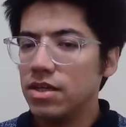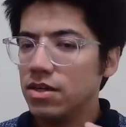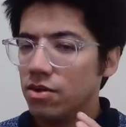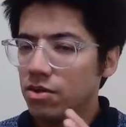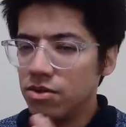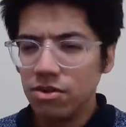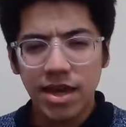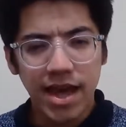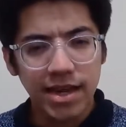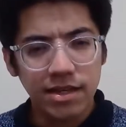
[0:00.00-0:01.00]
on the other
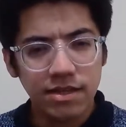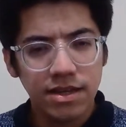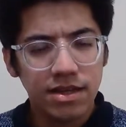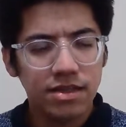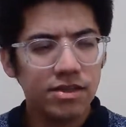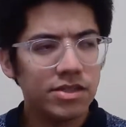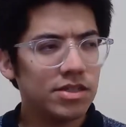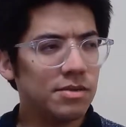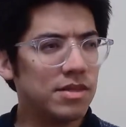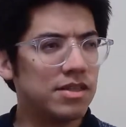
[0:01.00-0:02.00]
hand, there's
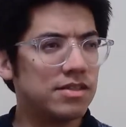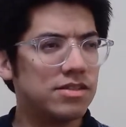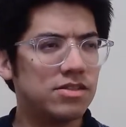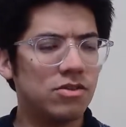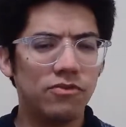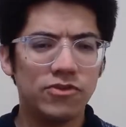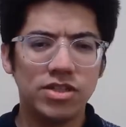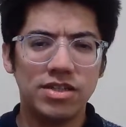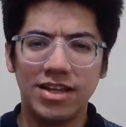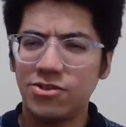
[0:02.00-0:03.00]
something that is
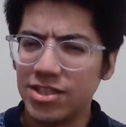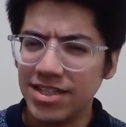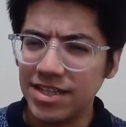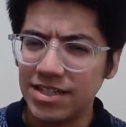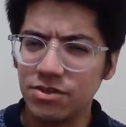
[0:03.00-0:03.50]
often understated,